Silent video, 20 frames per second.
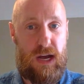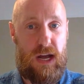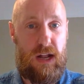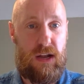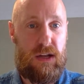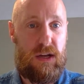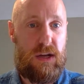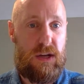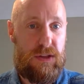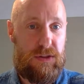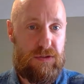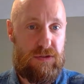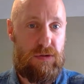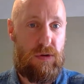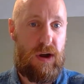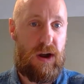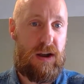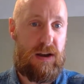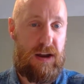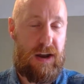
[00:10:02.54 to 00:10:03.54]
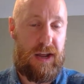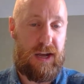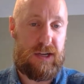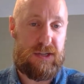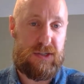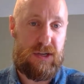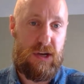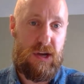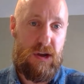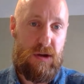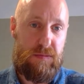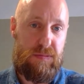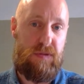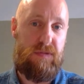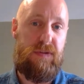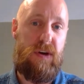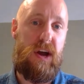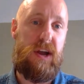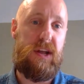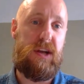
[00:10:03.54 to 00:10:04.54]
well through our clinics,
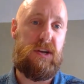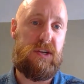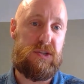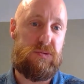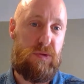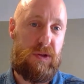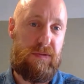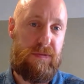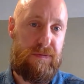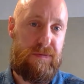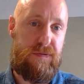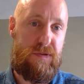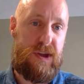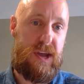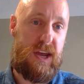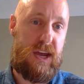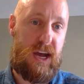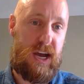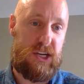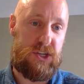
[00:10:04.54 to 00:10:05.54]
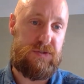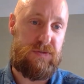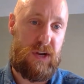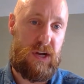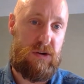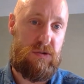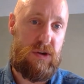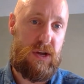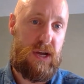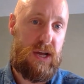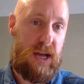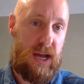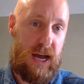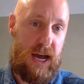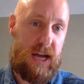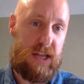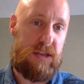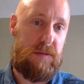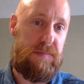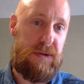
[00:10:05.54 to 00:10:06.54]
providing us with free cash flow
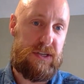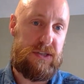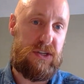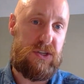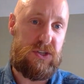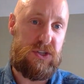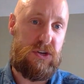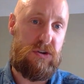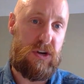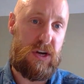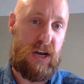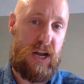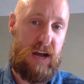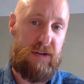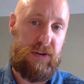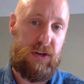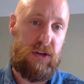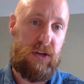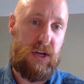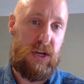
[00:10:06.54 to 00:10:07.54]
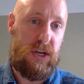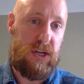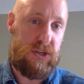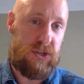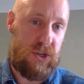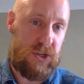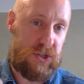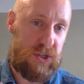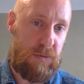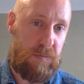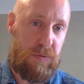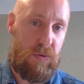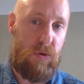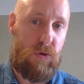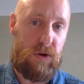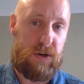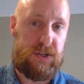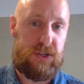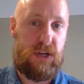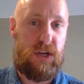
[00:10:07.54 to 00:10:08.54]
at the business unit level to
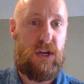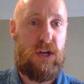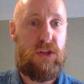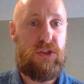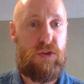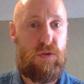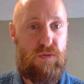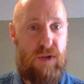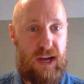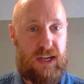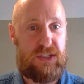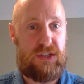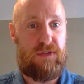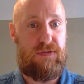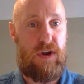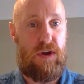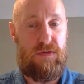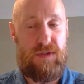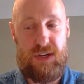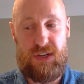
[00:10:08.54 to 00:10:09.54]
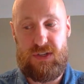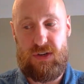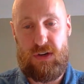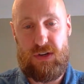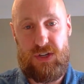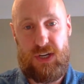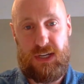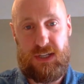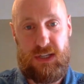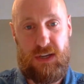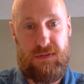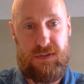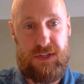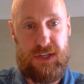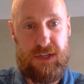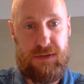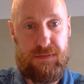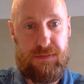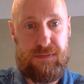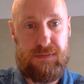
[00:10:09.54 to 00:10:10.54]
support the rest of our research
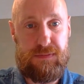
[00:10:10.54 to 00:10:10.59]
activity.